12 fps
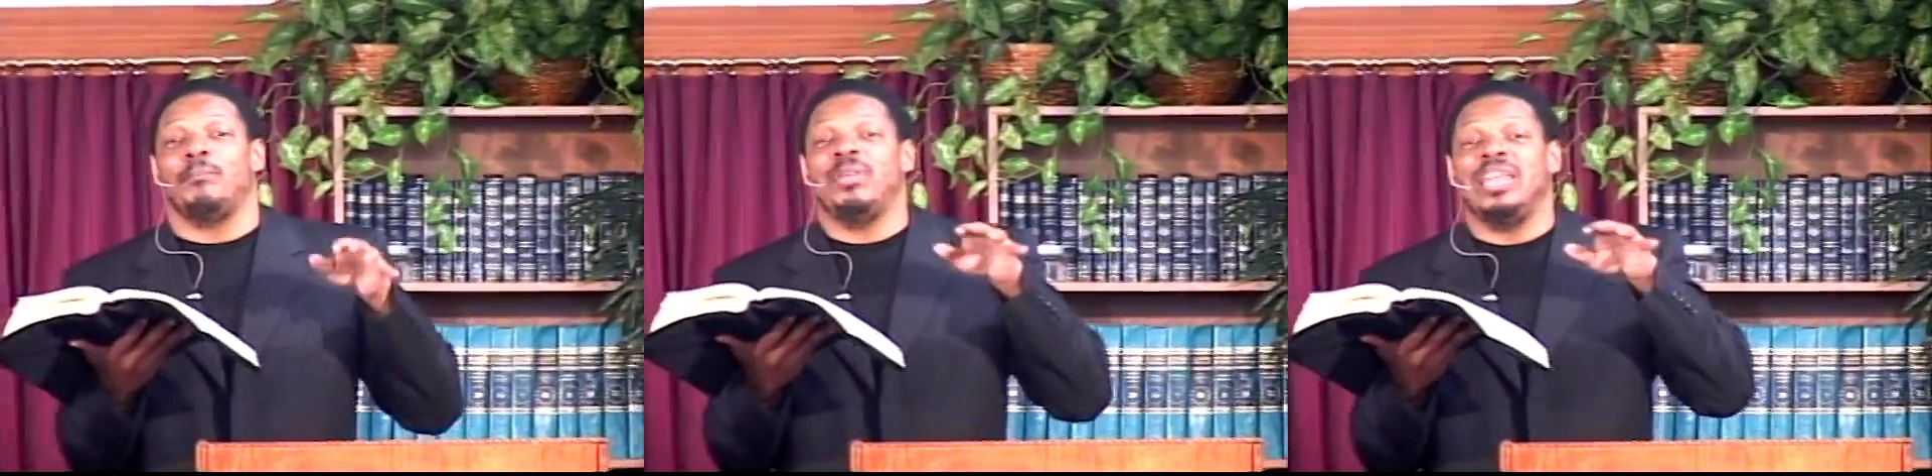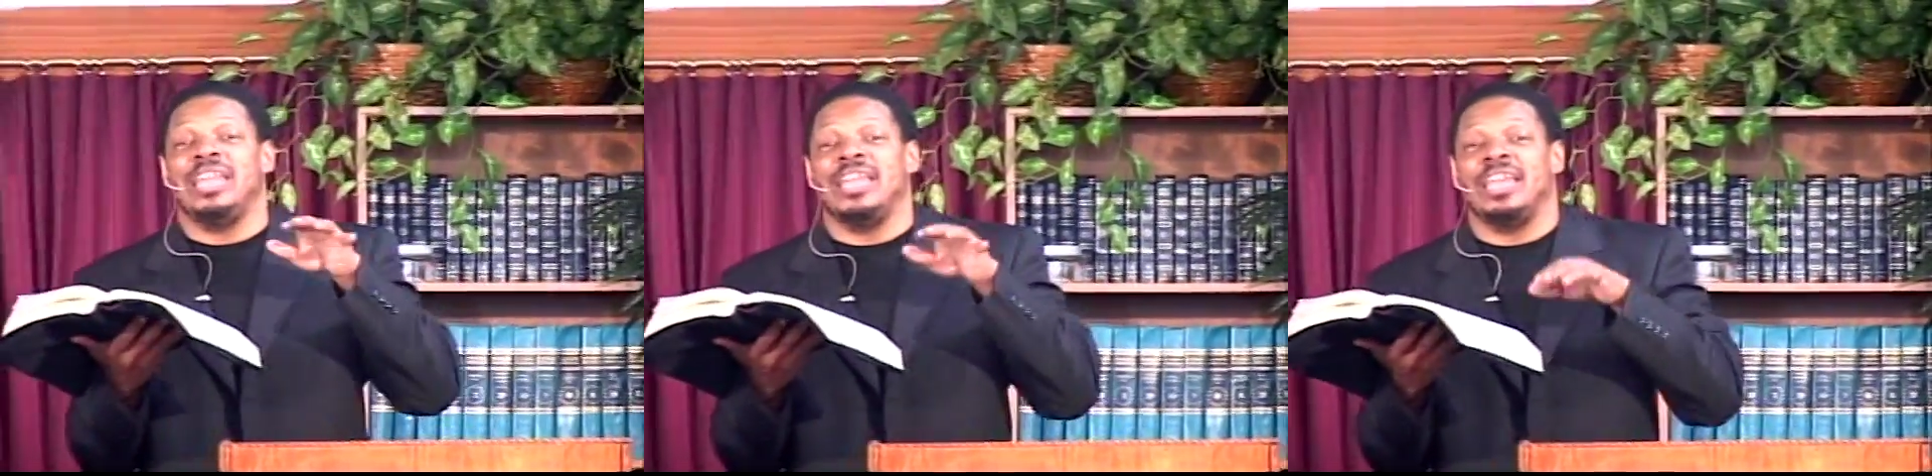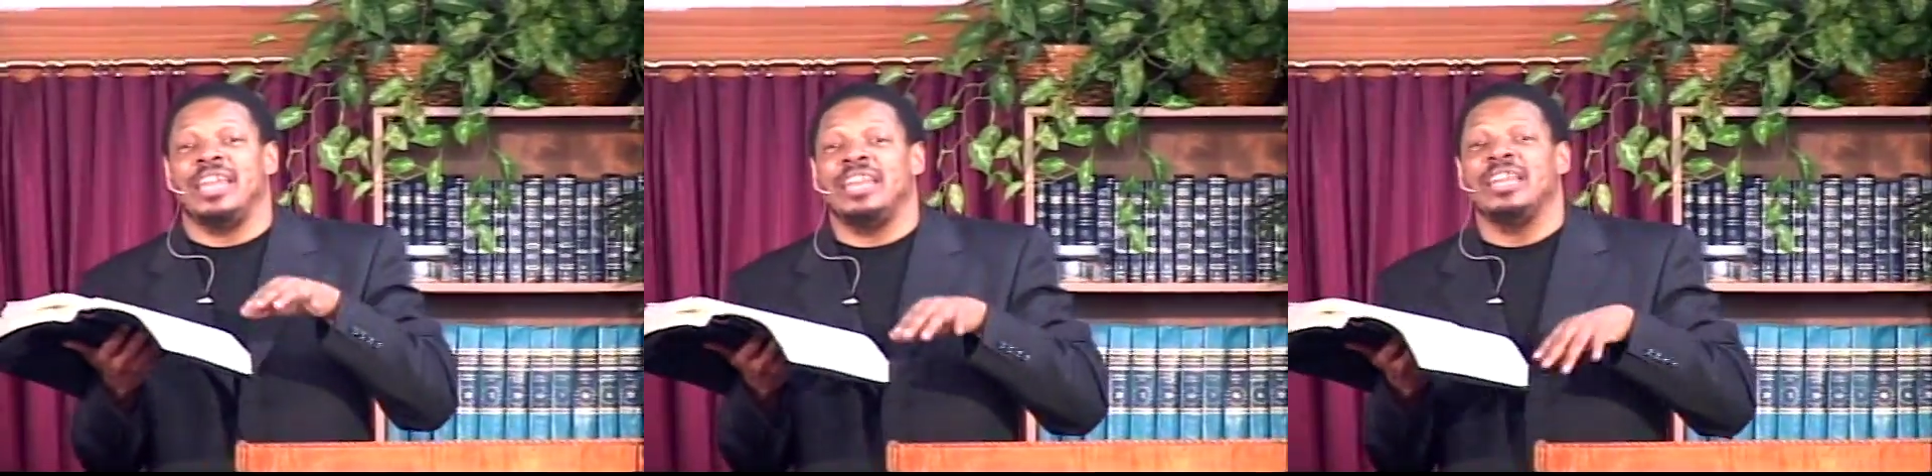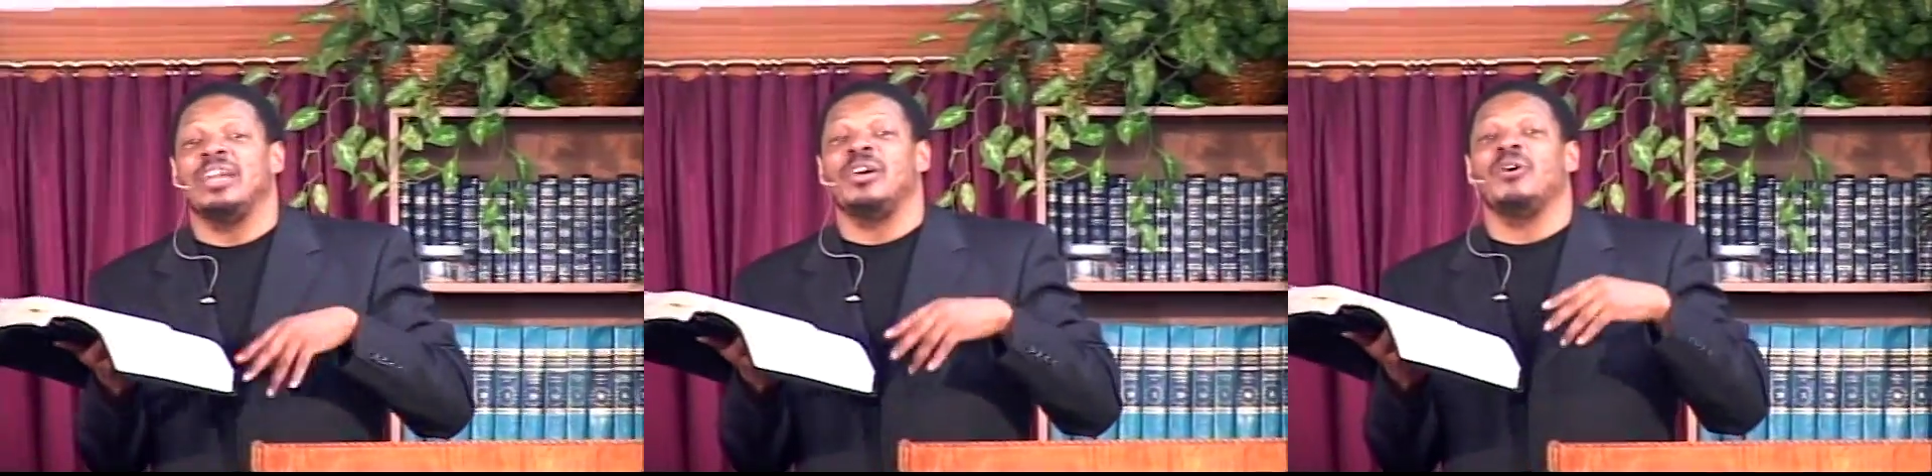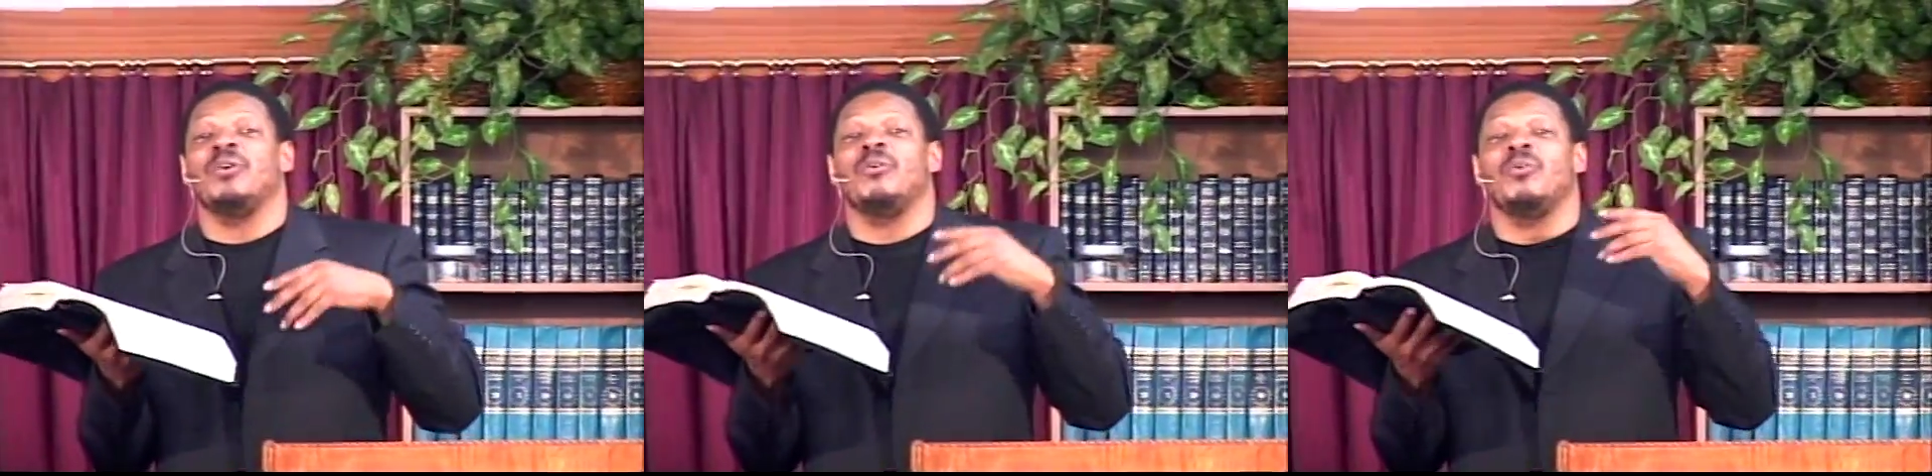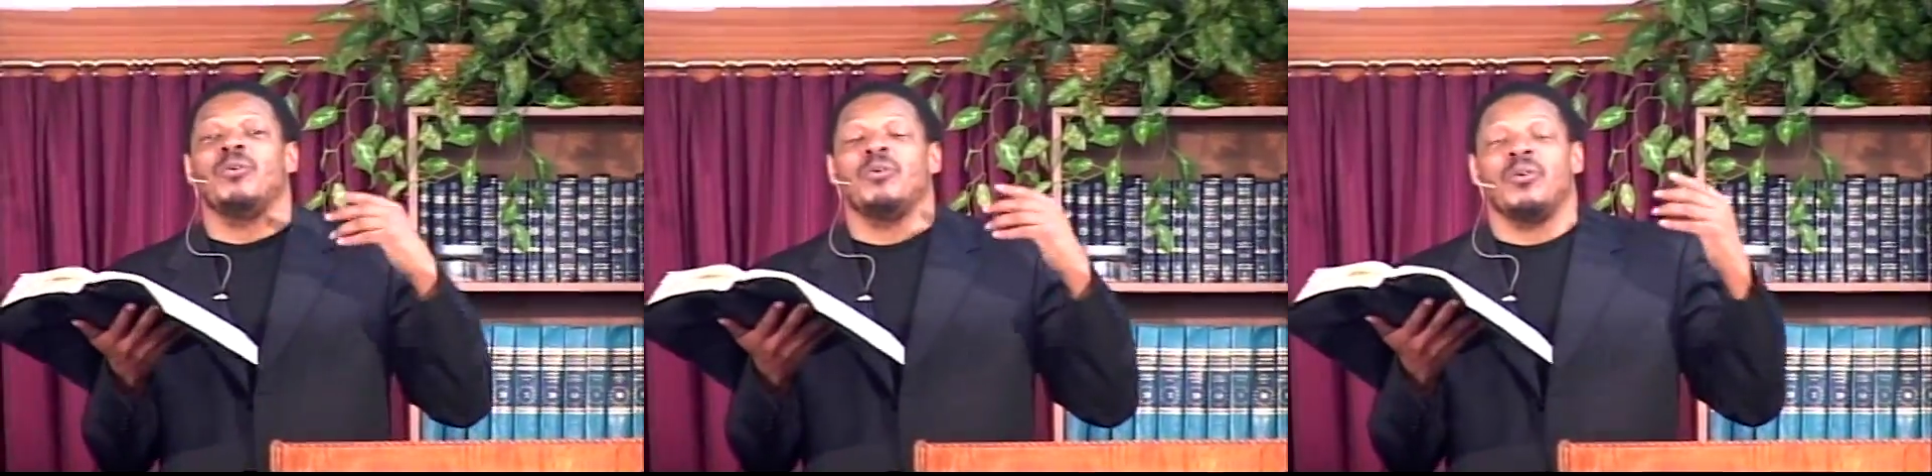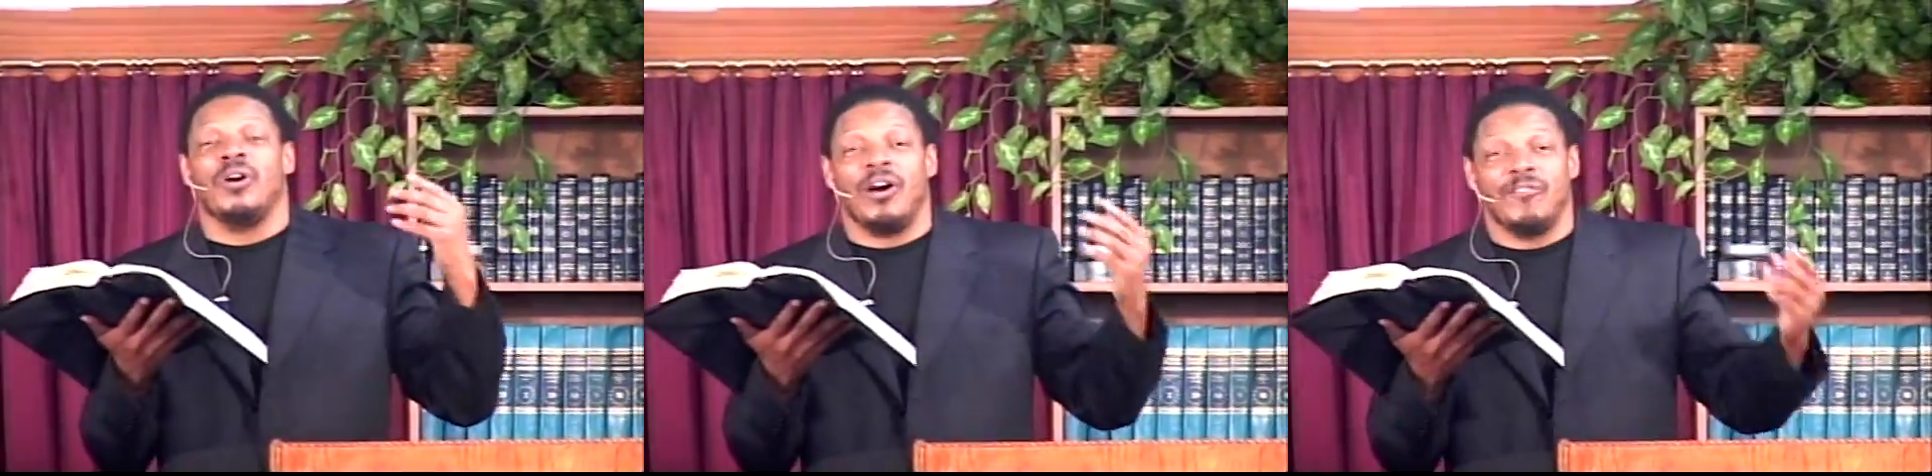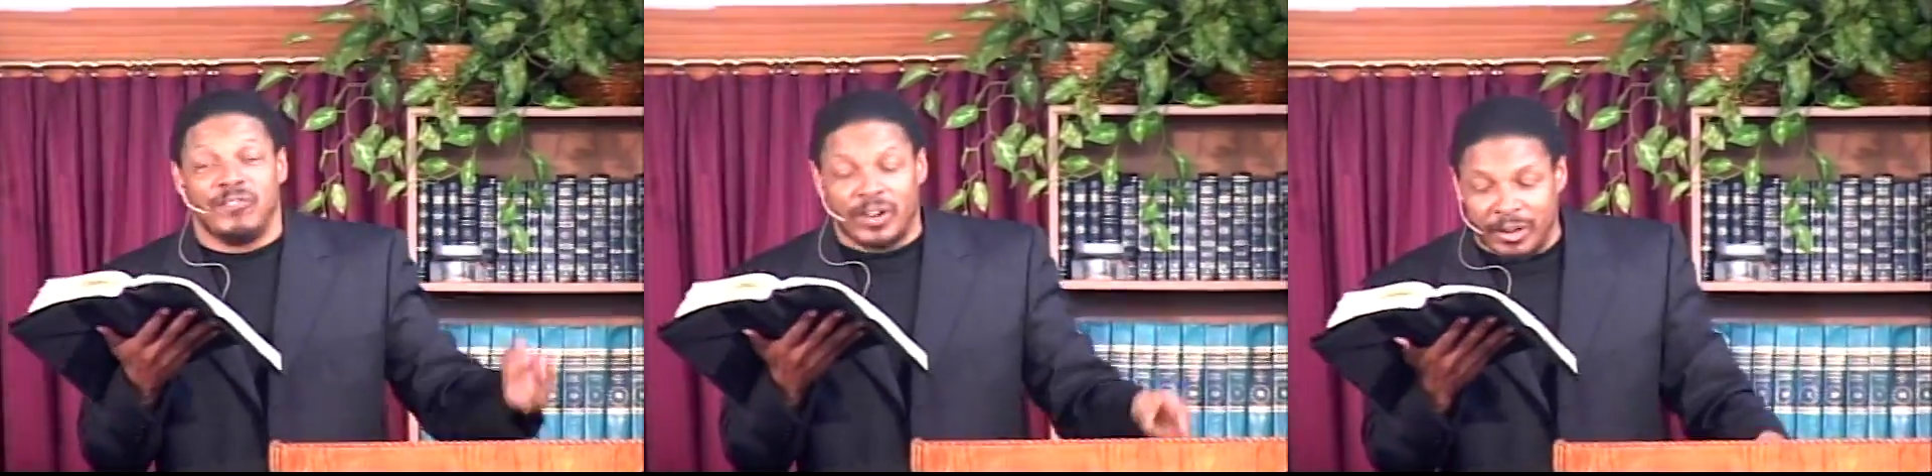being a
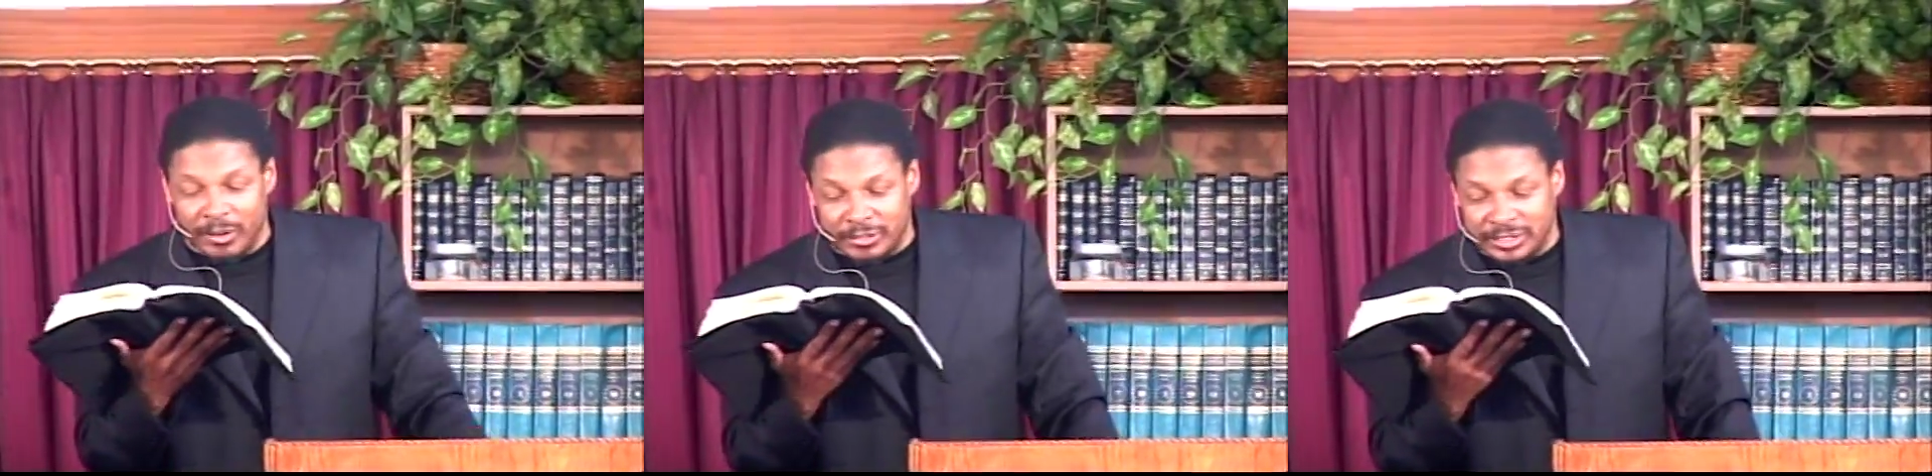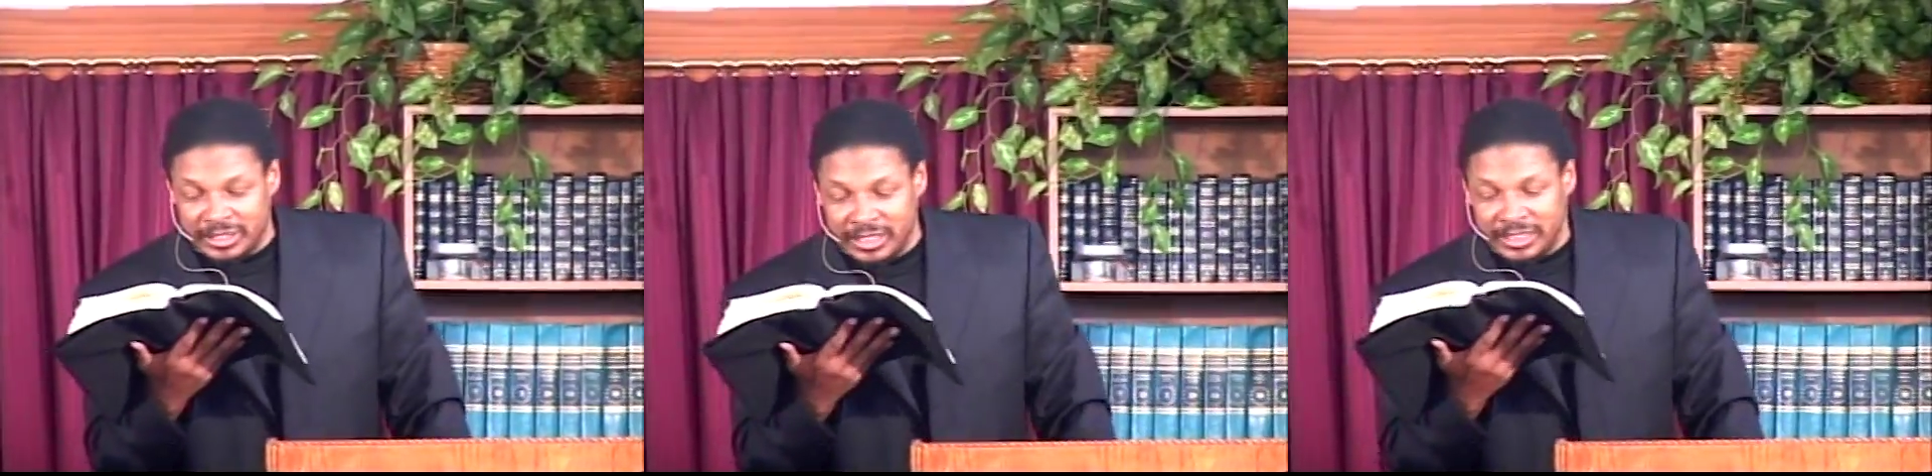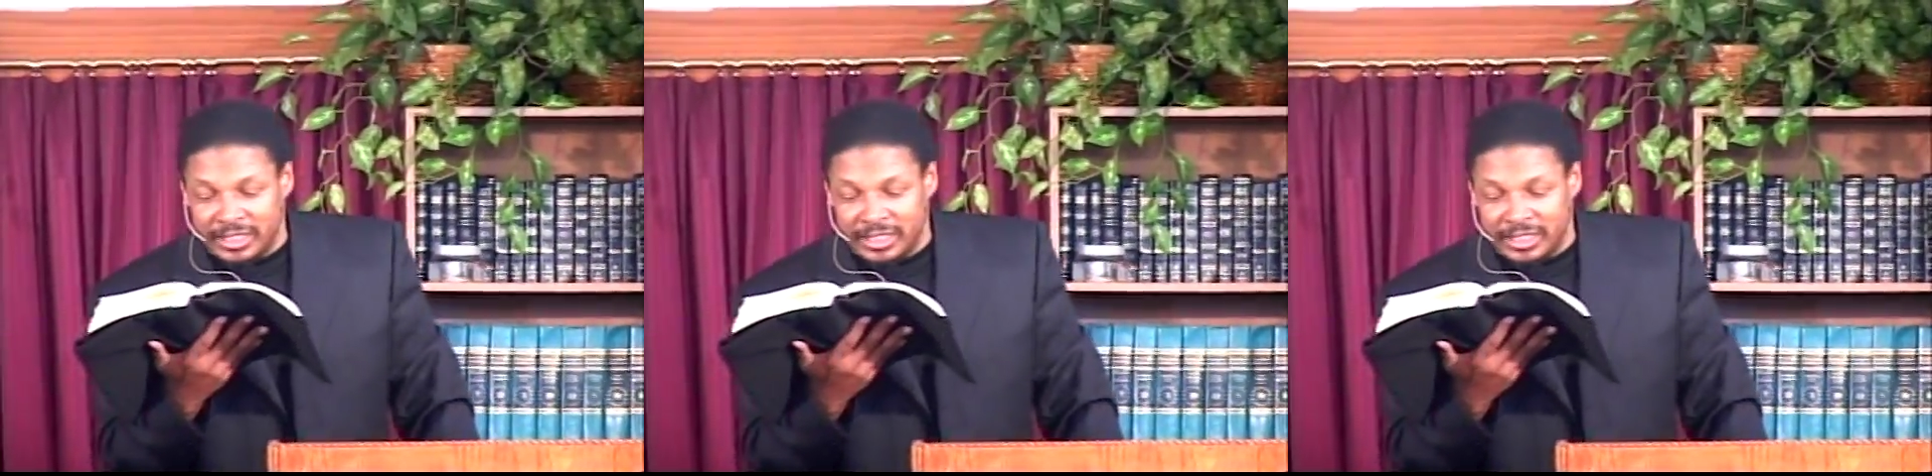virgin.